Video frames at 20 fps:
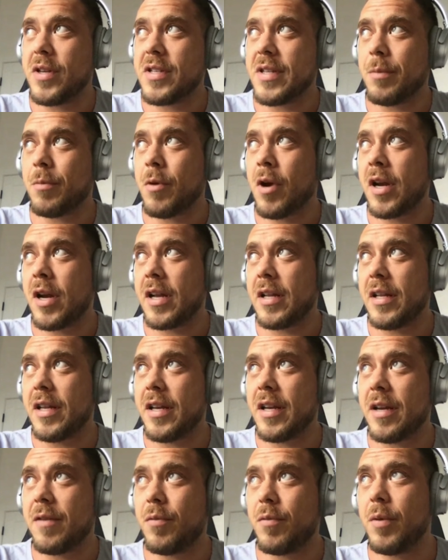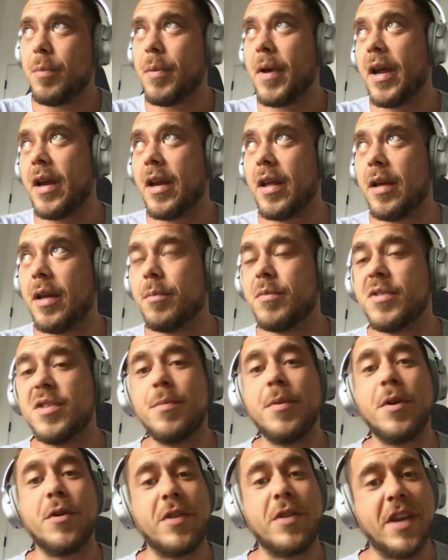Ironically enough, we paid him to
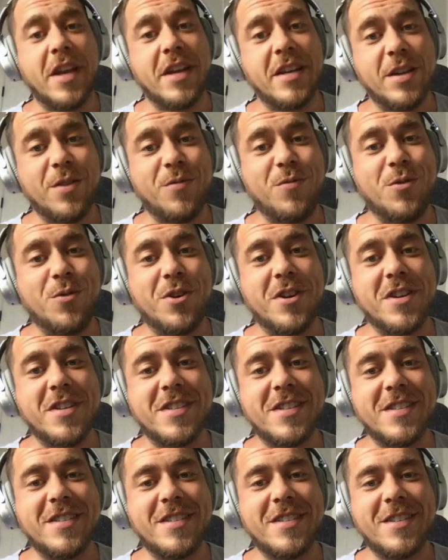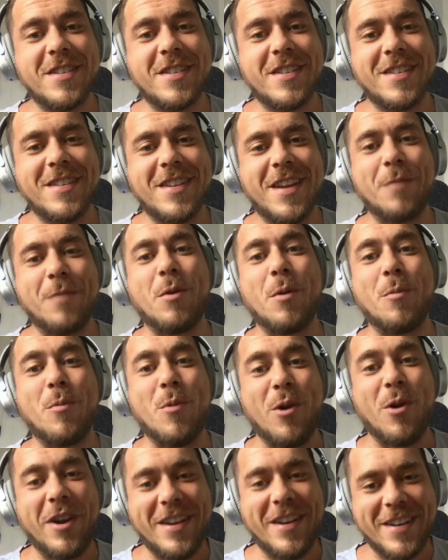build the idea for us at one
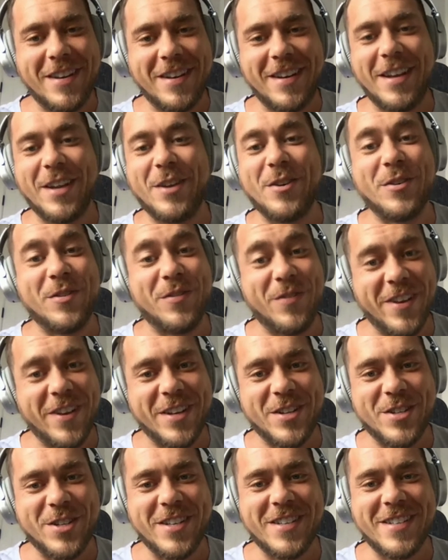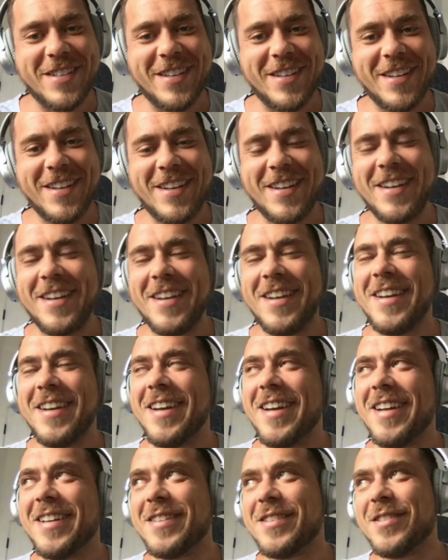point, and he couldn't finish it.
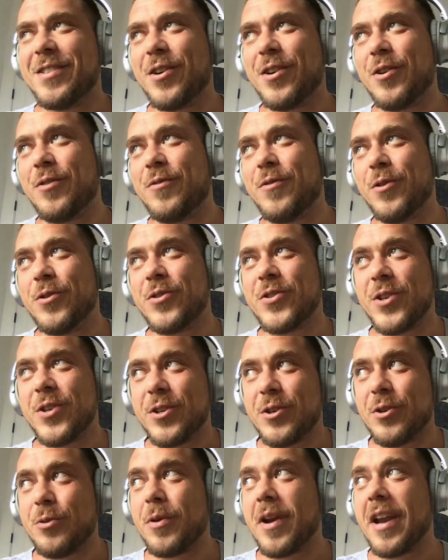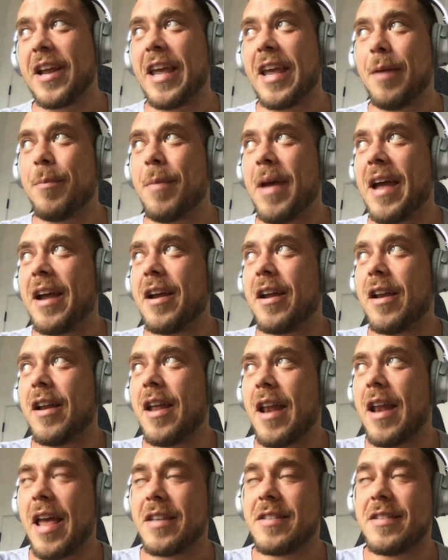And so full circle, when I came back
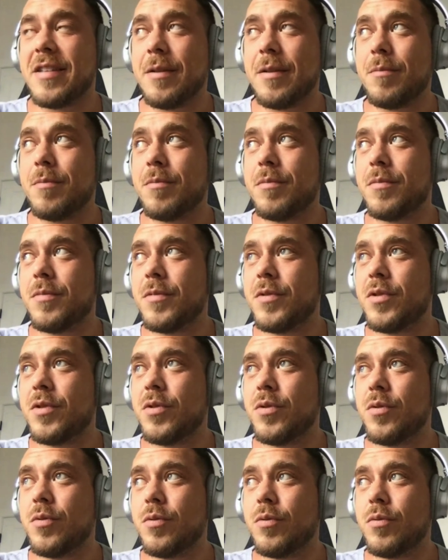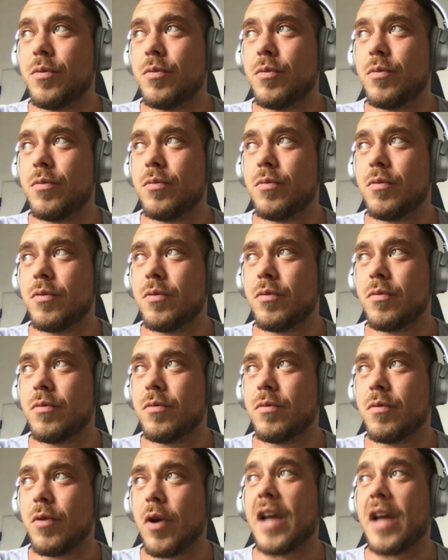and asked him
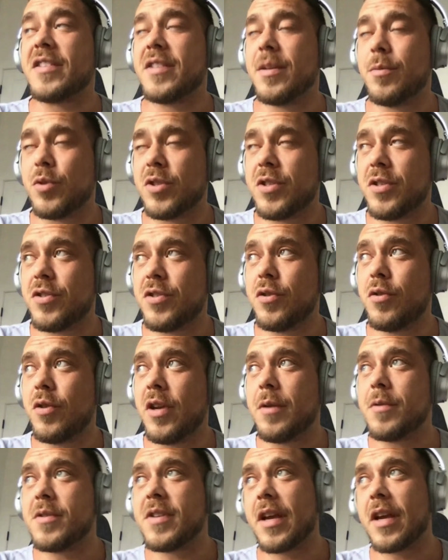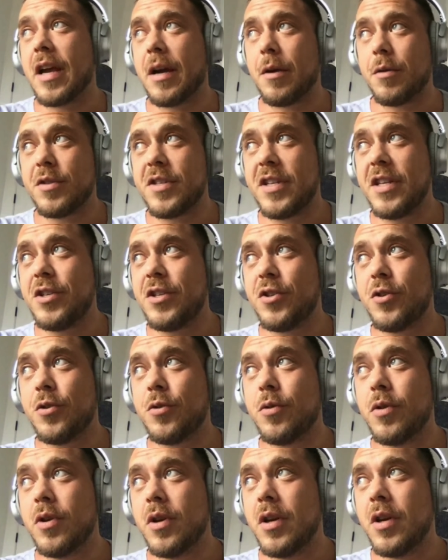what to do, he was like, I will teach
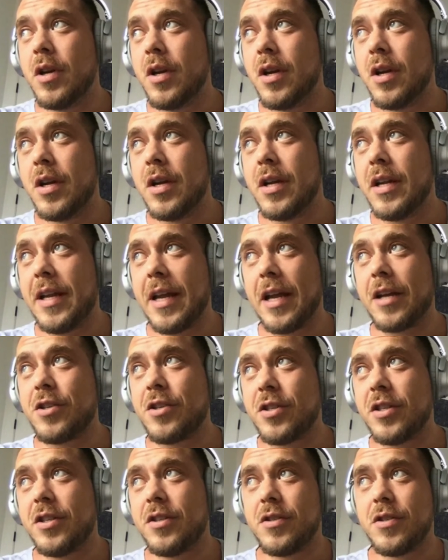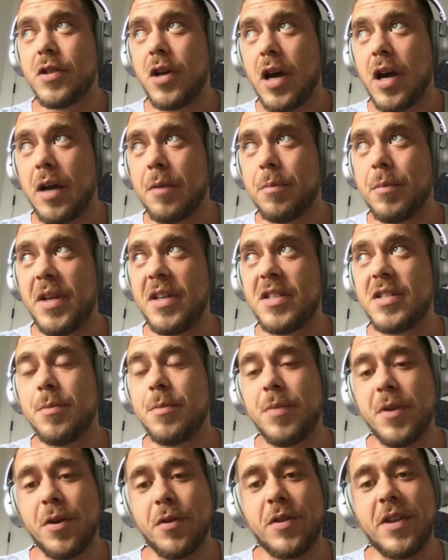you. He actually taught me to
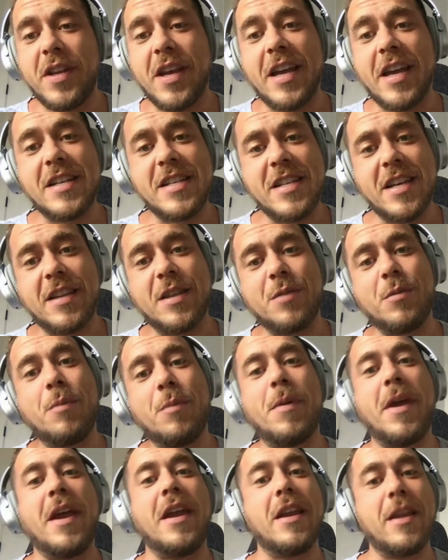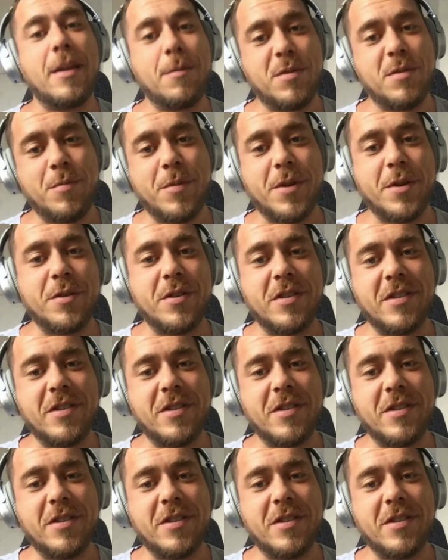build the idea that we paid him to build,